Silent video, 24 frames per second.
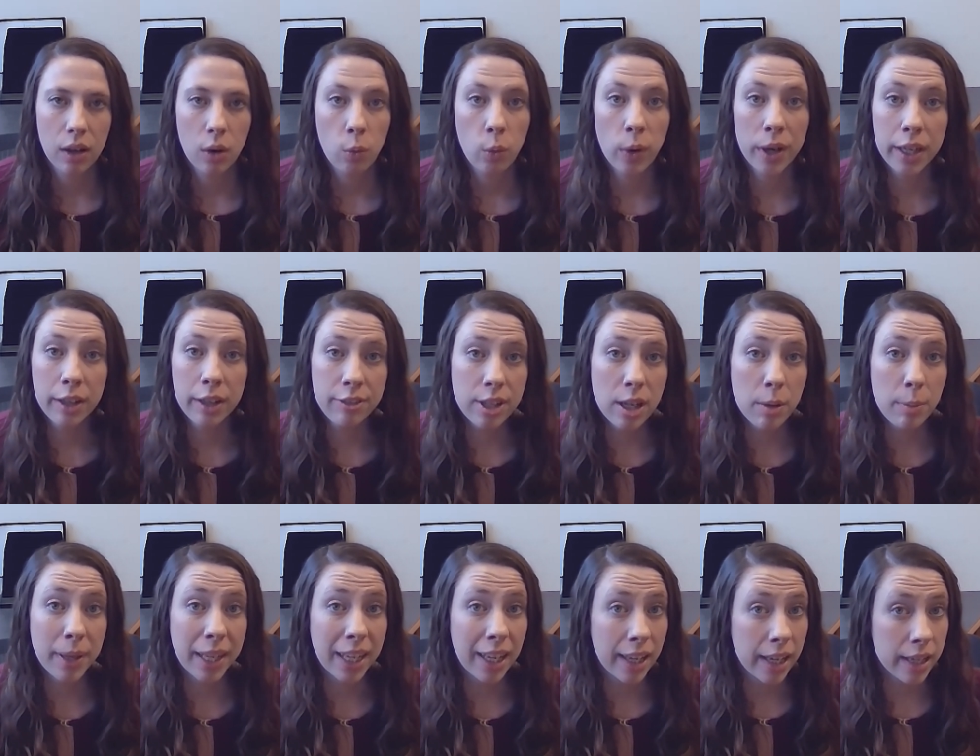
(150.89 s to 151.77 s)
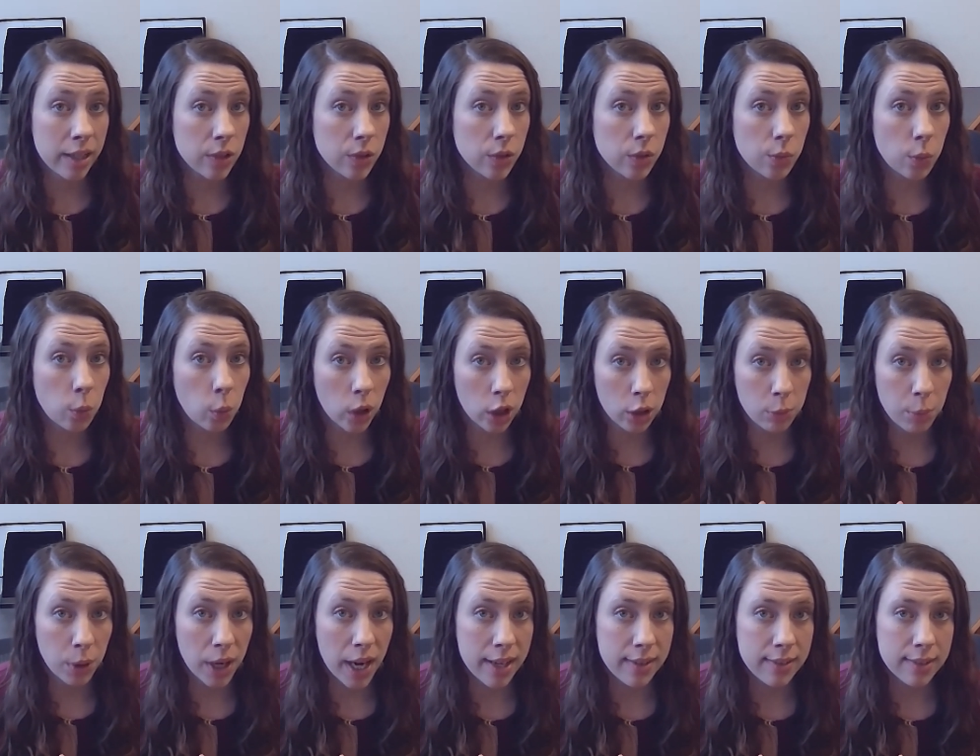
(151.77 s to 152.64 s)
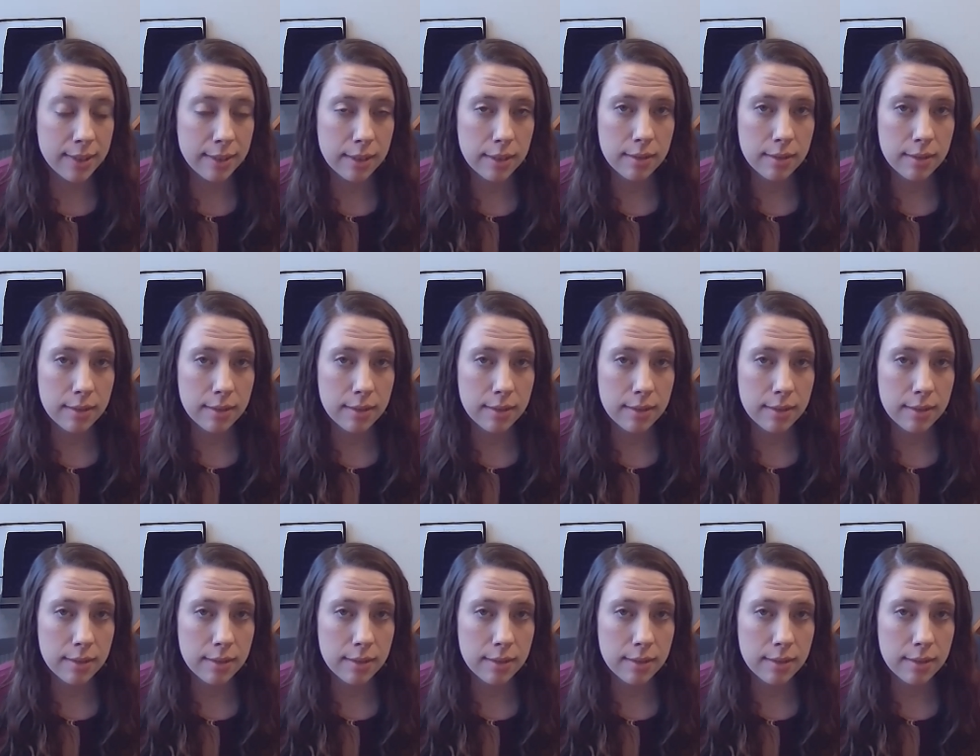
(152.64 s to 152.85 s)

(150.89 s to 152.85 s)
One of them is WordPress.